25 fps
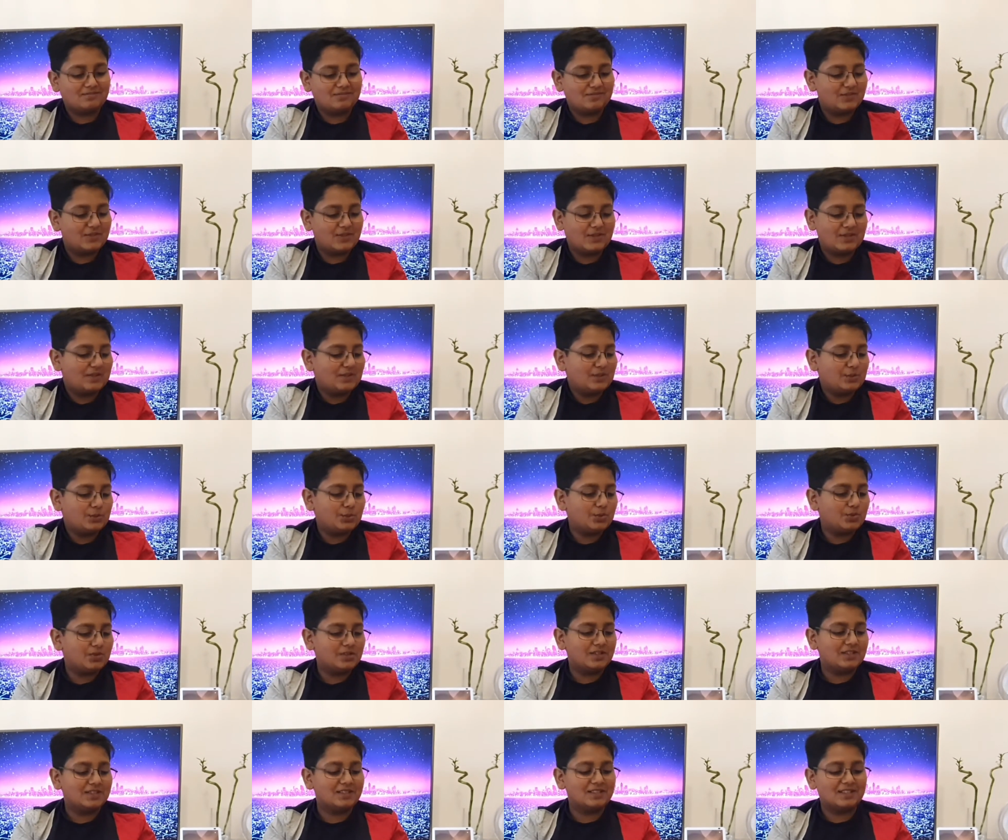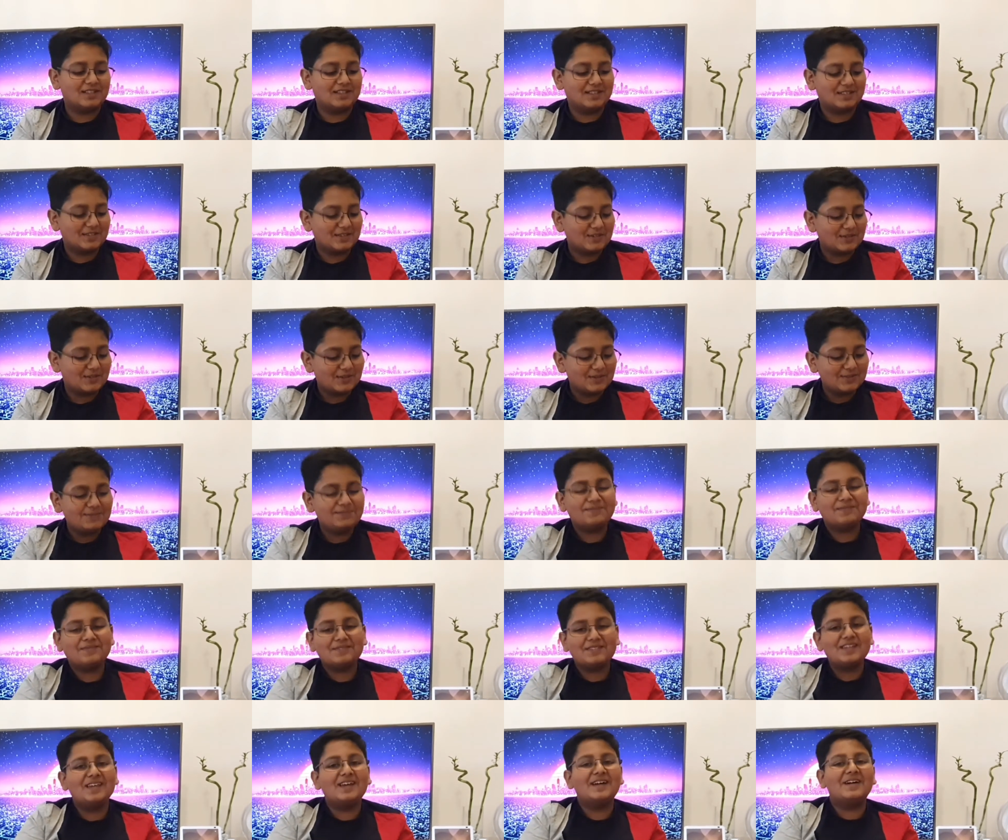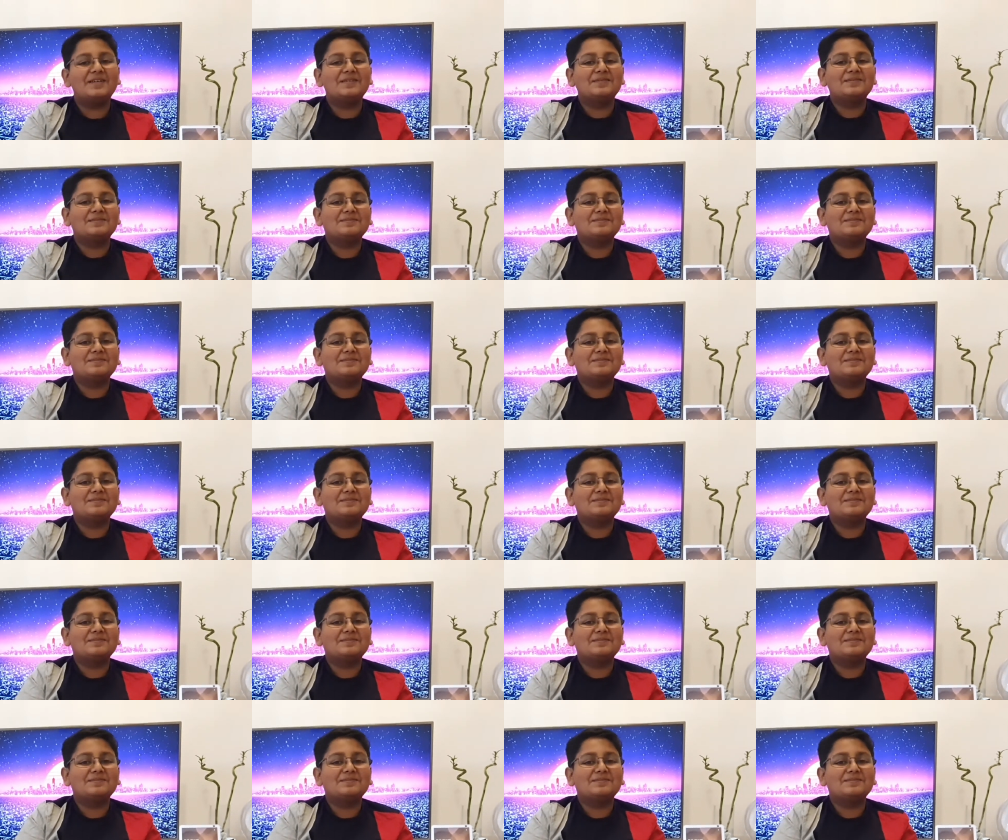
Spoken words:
you can do these days. So yeah.